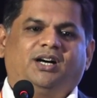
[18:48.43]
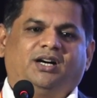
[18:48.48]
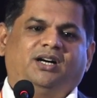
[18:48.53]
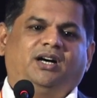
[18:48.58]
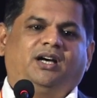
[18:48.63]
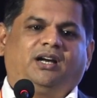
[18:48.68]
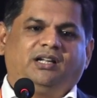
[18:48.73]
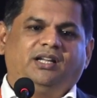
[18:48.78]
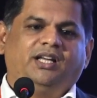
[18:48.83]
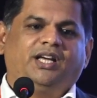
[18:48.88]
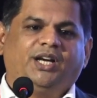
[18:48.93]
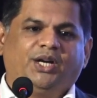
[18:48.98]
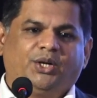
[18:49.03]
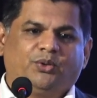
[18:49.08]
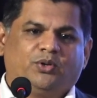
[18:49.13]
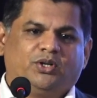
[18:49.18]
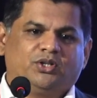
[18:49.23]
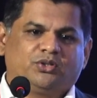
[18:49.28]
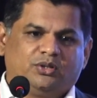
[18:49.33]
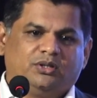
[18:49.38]
Earlier it
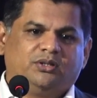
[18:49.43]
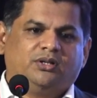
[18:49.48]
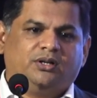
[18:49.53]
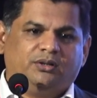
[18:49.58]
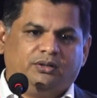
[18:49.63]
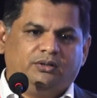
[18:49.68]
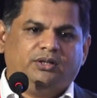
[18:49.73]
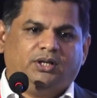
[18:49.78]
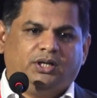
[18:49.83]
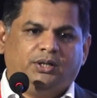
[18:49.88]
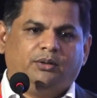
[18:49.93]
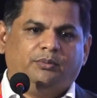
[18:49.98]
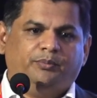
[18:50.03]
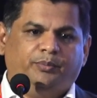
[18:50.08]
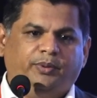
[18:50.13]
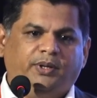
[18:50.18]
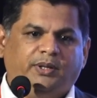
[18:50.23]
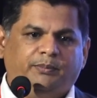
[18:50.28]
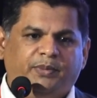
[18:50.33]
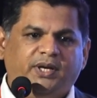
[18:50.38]
was a
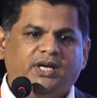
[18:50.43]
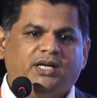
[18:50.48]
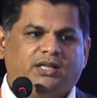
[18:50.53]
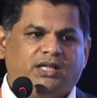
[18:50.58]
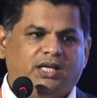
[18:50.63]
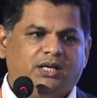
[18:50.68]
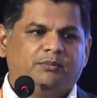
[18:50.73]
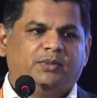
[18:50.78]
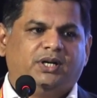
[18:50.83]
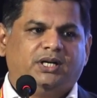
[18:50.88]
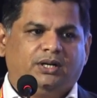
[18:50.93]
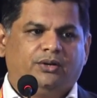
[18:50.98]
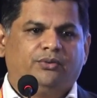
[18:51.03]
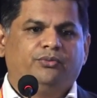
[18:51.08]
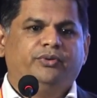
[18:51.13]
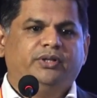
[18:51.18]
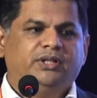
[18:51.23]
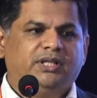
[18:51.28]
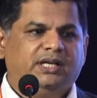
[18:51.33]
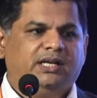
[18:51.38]
big thing, but now
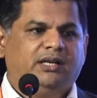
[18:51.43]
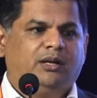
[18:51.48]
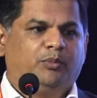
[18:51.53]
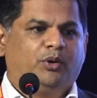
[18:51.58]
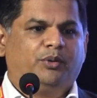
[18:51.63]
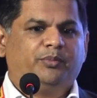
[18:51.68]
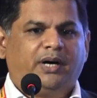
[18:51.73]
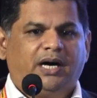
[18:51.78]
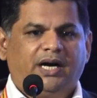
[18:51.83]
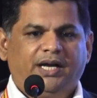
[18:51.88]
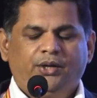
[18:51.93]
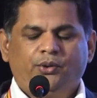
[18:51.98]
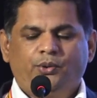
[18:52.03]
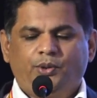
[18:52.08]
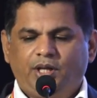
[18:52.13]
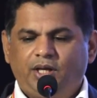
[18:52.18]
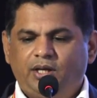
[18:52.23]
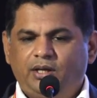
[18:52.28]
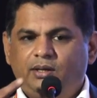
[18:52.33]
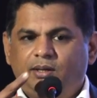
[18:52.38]
with the help of
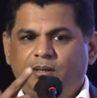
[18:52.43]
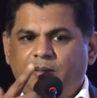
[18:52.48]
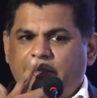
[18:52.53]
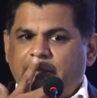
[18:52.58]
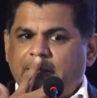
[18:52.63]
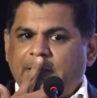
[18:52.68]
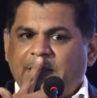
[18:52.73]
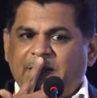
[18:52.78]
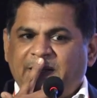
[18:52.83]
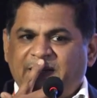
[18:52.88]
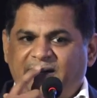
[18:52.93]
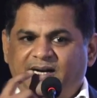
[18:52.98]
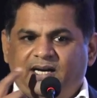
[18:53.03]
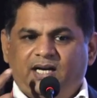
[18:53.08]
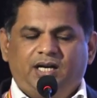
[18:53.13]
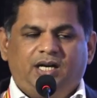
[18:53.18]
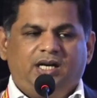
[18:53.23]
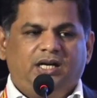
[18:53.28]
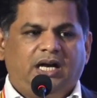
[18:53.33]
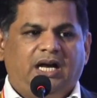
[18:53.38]
IoT,
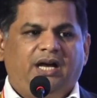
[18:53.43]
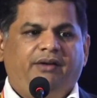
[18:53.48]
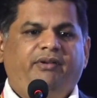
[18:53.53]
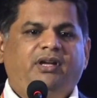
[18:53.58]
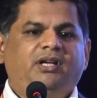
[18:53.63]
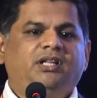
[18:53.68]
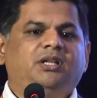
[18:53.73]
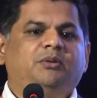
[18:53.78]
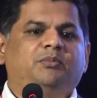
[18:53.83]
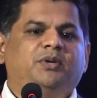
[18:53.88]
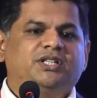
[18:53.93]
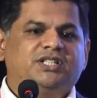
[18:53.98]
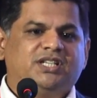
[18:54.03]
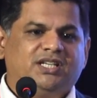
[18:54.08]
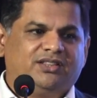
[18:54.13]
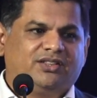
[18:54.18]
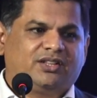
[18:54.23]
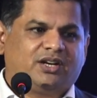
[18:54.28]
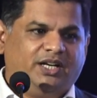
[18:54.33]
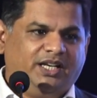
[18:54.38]
having the
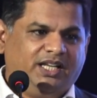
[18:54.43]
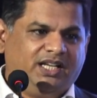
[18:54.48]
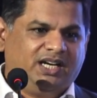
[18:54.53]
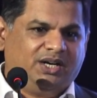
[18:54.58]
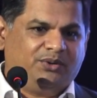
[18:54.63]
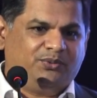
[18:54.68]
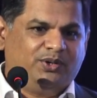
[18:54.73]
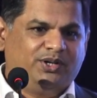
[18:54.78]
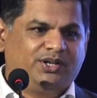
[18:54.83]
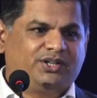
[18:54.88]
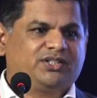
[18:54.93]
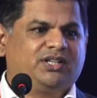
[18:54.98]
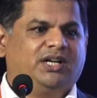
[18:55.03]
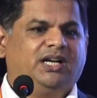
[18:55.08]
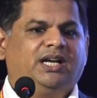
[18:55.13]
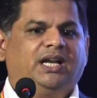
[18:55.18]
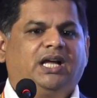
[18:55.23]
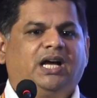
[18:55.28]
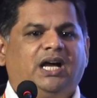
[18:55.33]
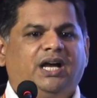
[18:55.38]
machine running hours
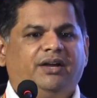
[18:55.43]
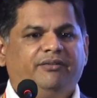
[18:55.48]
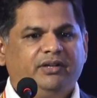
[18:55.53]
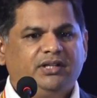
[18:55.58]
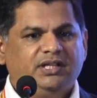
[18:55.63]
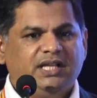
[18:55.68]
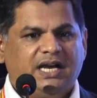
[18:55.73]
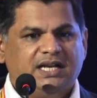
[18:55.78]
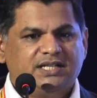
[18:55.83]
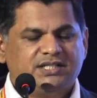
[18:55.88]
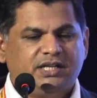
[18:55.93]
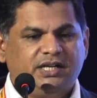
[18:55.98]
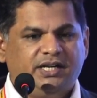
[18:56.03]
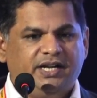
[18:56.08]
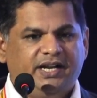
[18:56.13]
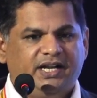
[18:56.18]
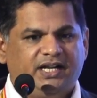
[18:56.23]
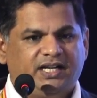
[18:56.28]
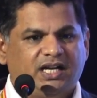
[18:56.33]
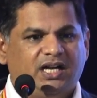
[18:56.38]
and having the asset
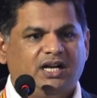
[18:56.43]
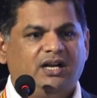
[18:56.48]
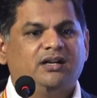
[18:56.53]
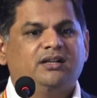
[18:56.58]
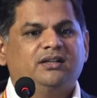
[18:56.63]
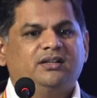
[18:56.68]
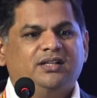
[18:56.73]
data,